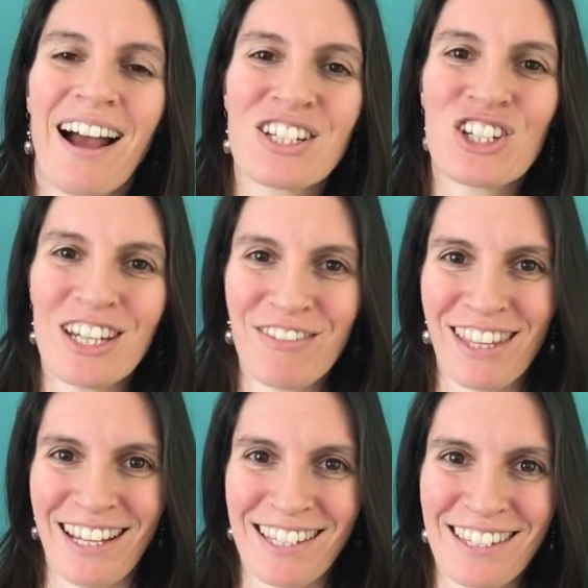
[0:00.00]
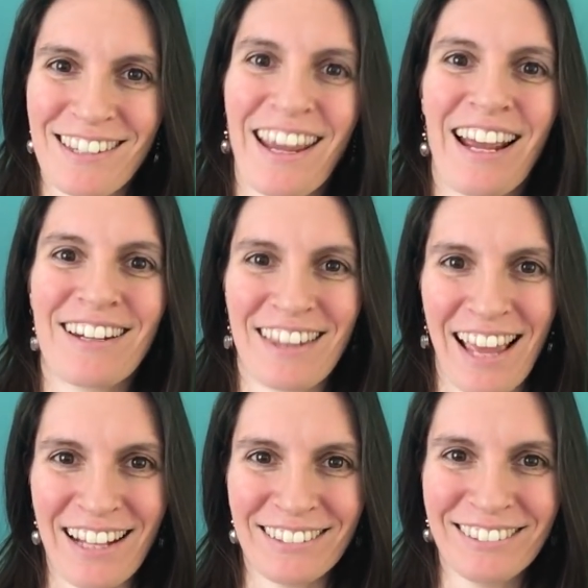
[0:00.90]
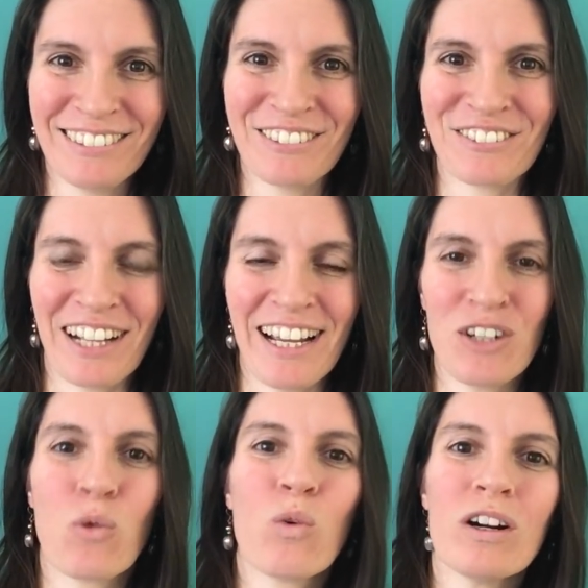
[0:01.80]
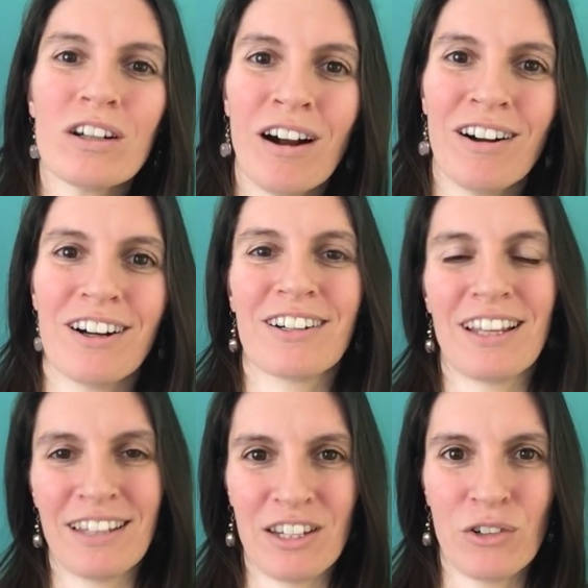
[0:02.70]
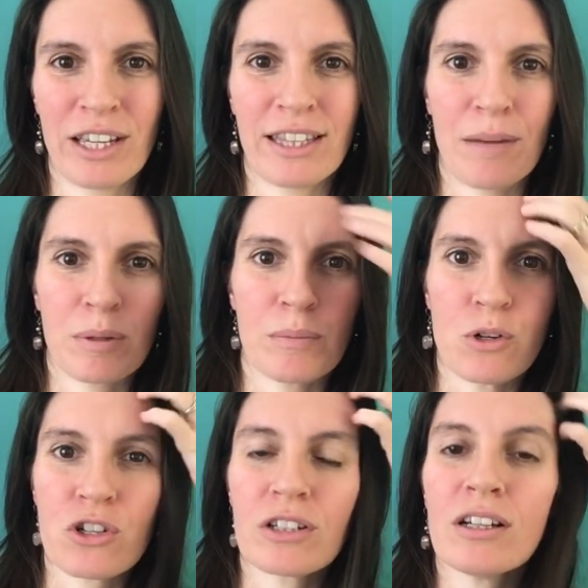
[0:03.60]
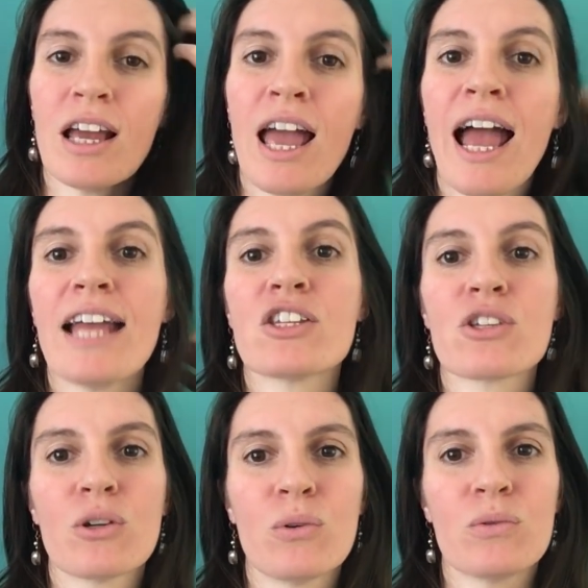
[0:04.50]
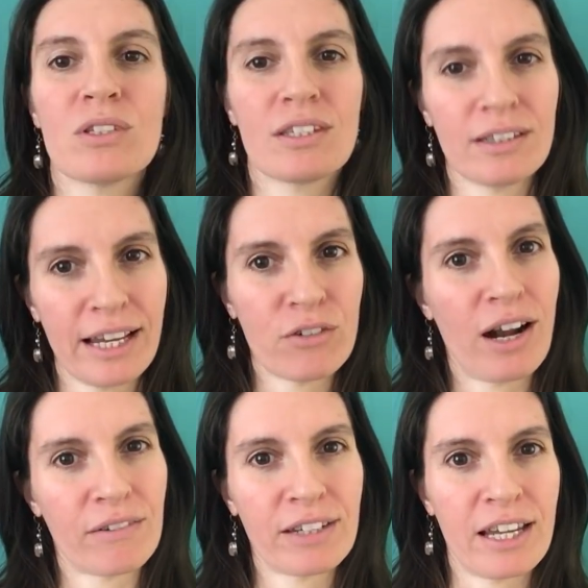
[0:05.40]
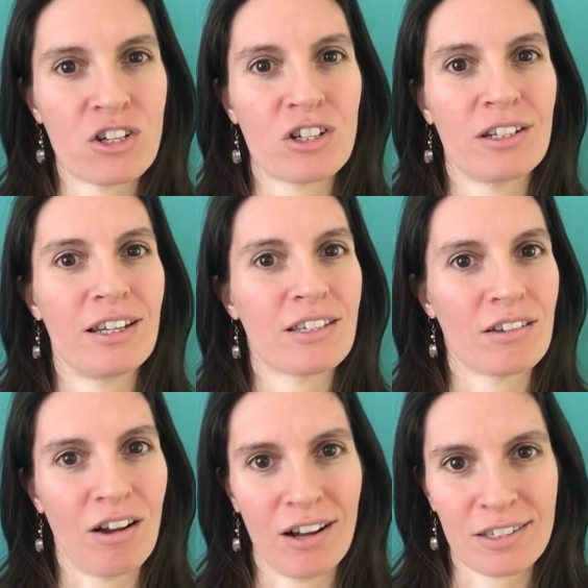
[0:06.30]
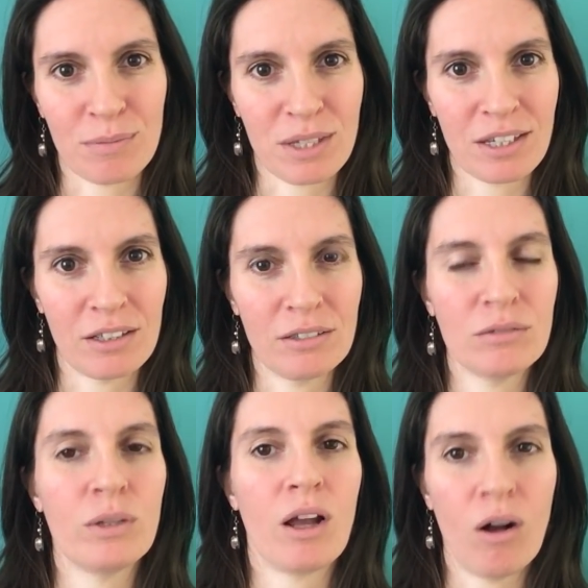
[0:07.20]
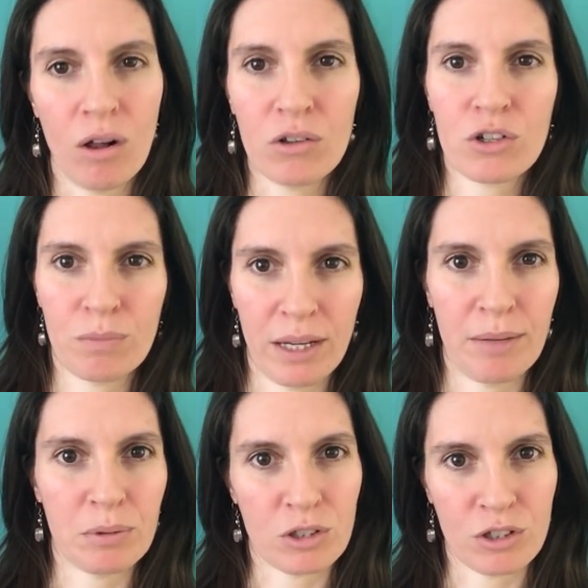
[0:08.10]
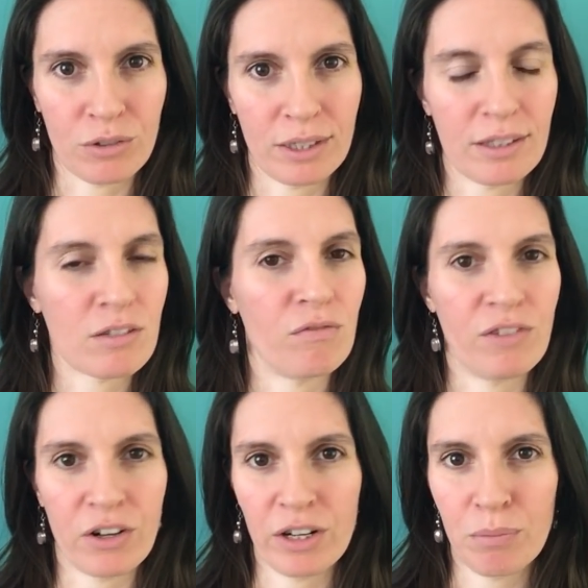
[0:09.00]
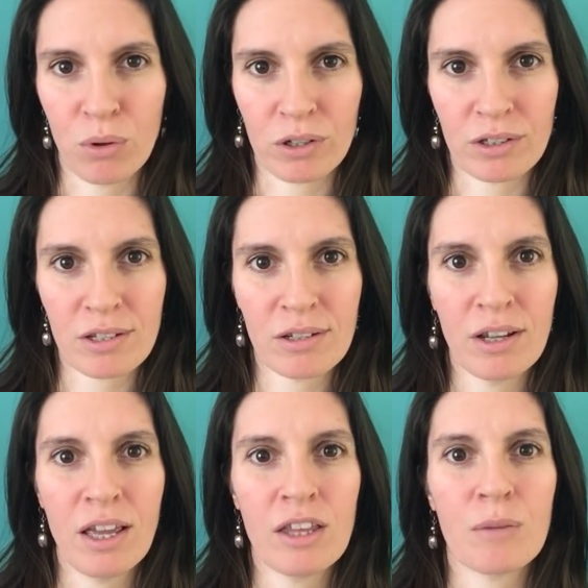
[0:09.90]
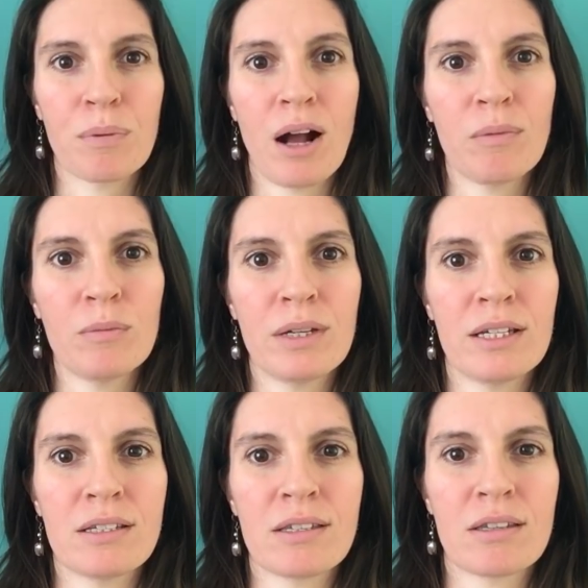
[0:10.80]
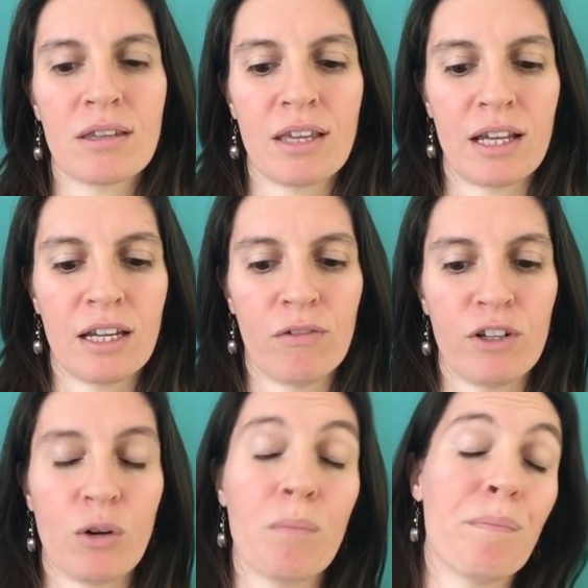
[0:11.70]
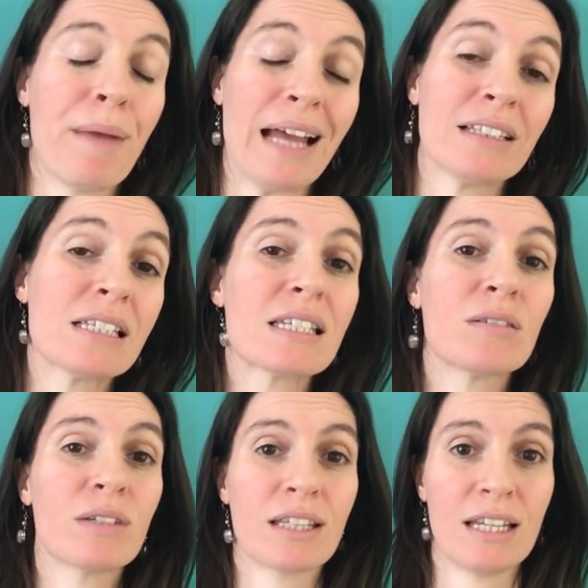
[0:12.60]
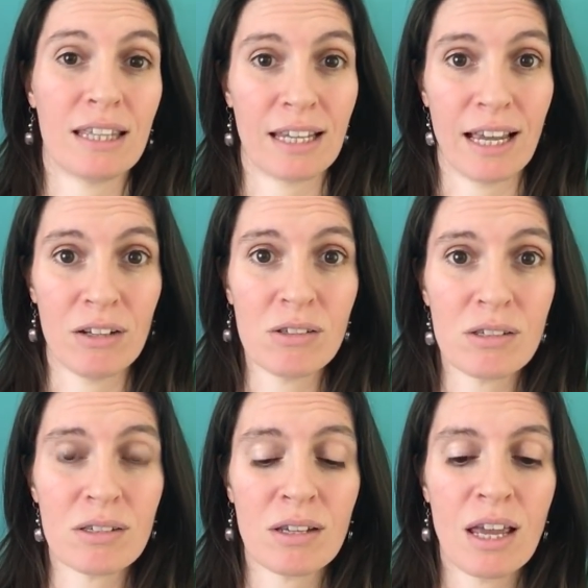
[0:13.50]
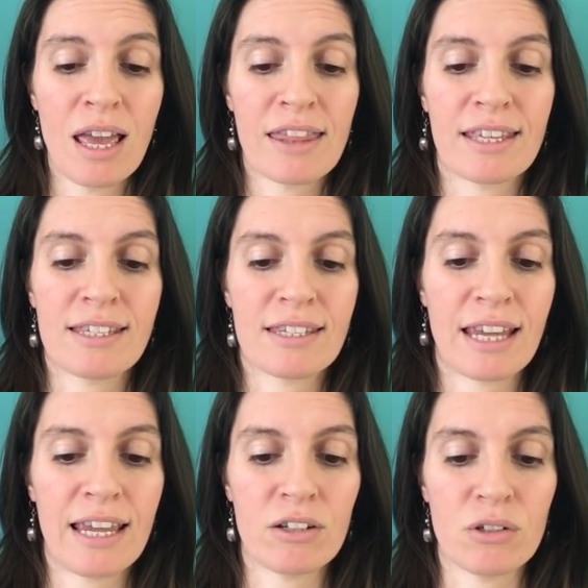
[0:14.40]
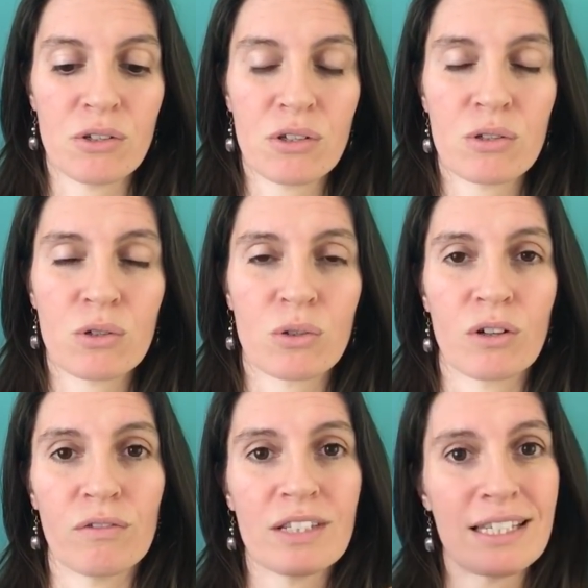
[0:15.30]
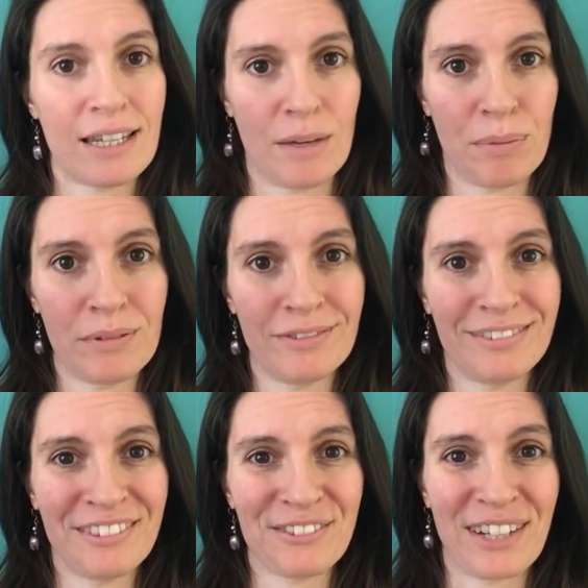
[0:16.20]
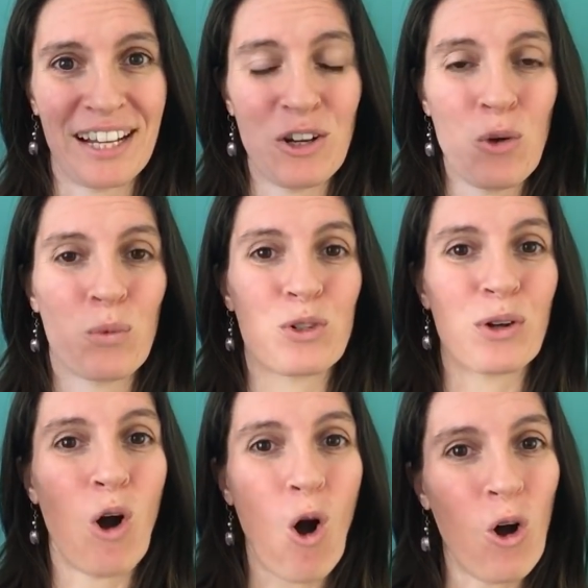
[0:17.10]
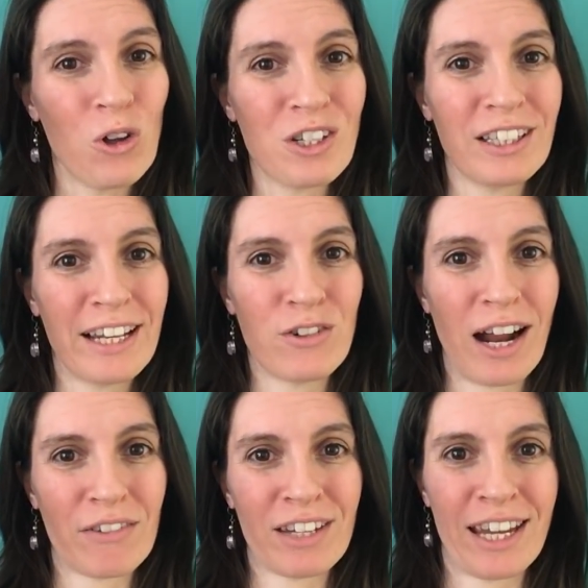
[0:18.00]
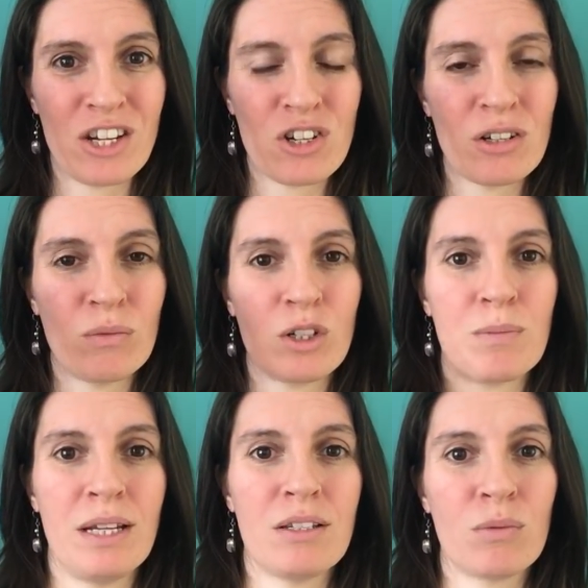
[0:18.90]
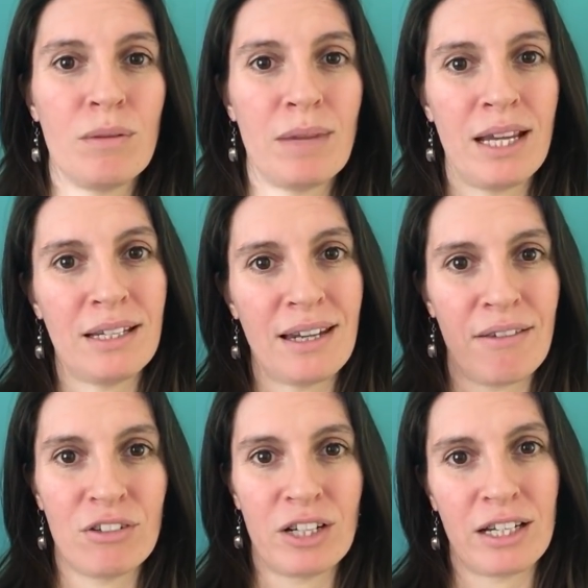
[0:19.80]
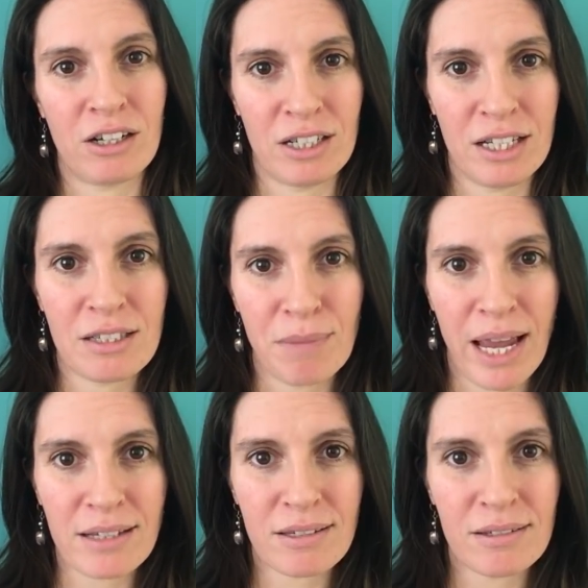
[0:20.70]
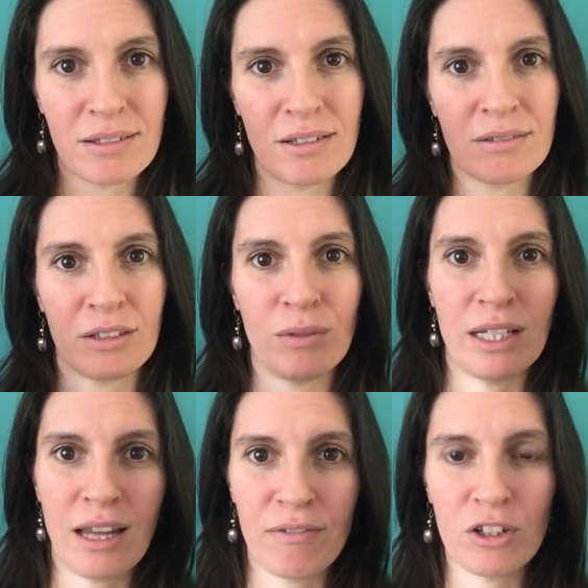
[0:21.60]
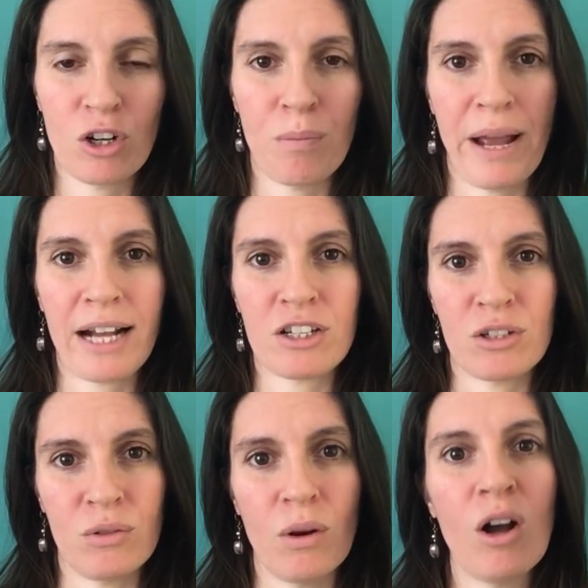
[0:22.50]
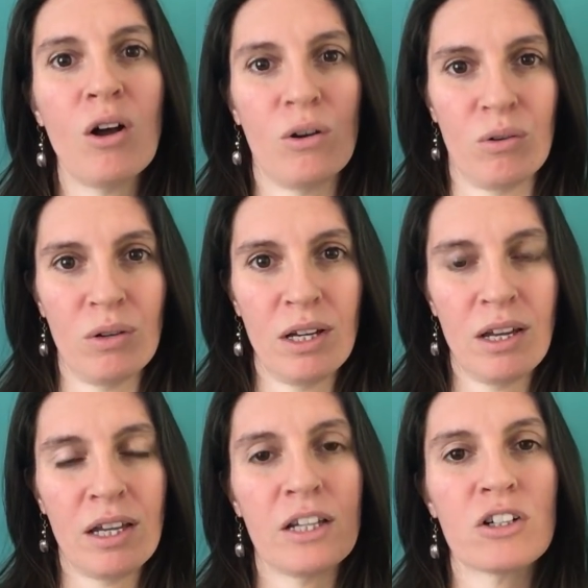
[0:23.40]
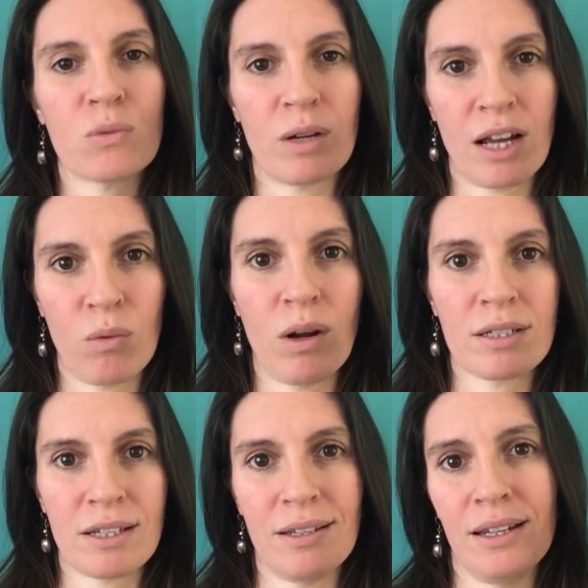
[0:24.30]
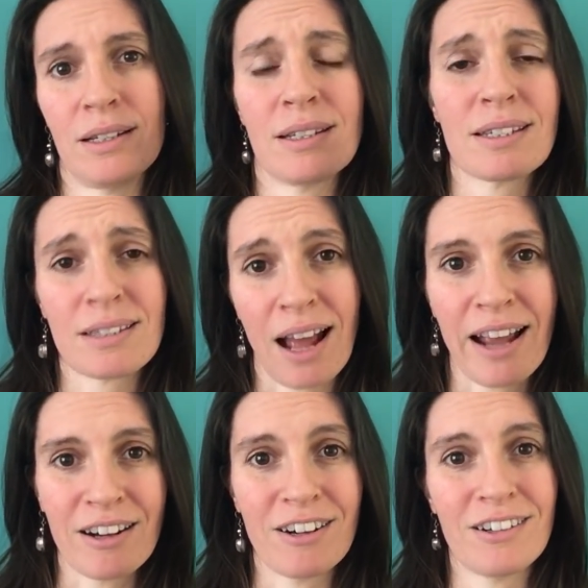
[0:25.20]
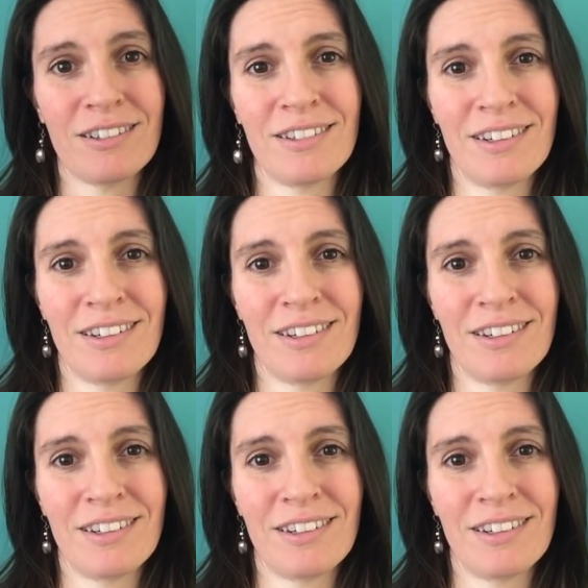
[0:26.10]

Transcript: Achieve this and then, right? Work hard and then you'll get that promotion. And so delayed gratification is an awesome skill. We all should be able to do it. It's very important. The problem is that if we don't balance it with anything else, the scales sort of tip. Right? We're doing all delayed gratification, which means we may never get our needs met. Right? We never go back to, oh, here's what I want and need and desire,